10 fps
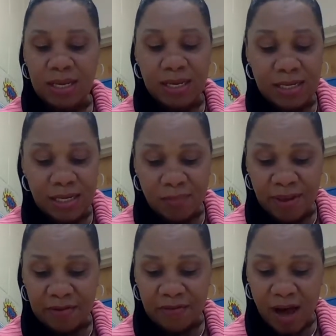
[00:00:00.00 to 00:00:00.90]
Getting up
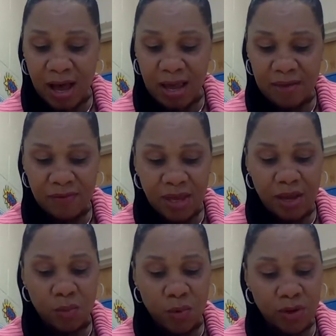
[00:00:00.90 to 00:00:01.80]
at 5
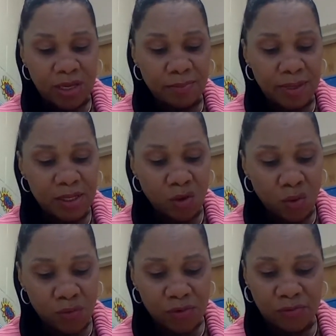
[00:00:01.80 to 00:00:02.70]
and working bent
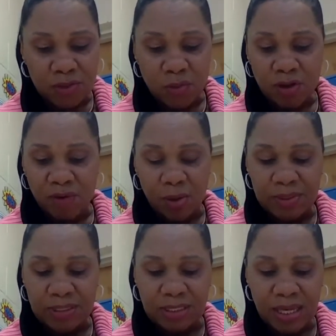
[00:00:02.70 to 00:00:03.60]
over for 12
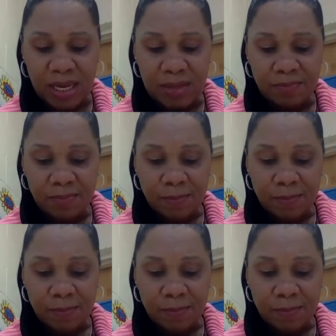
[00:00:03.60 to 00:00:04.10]
hours a day?